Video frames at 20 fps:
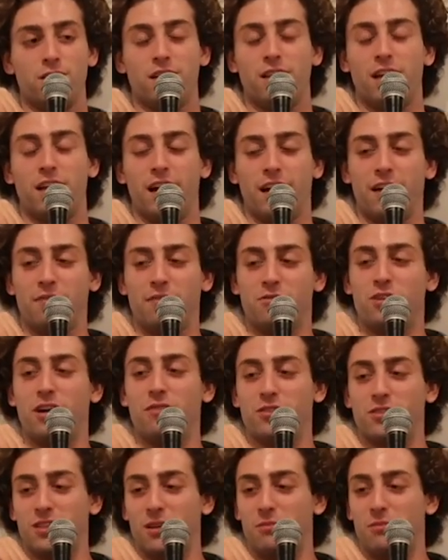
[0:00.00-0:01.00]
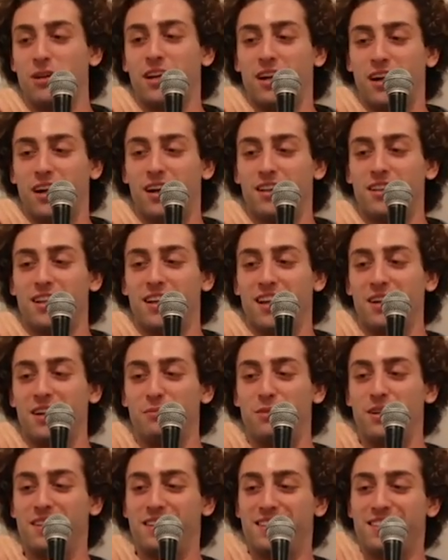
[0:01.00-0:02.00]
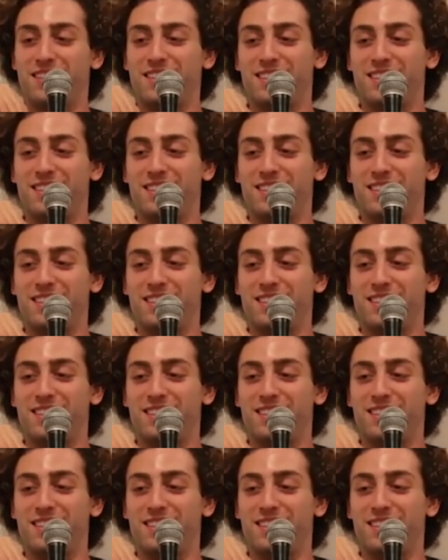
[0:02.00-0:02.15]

And then I gave Trevor some and he kindly ate a bit.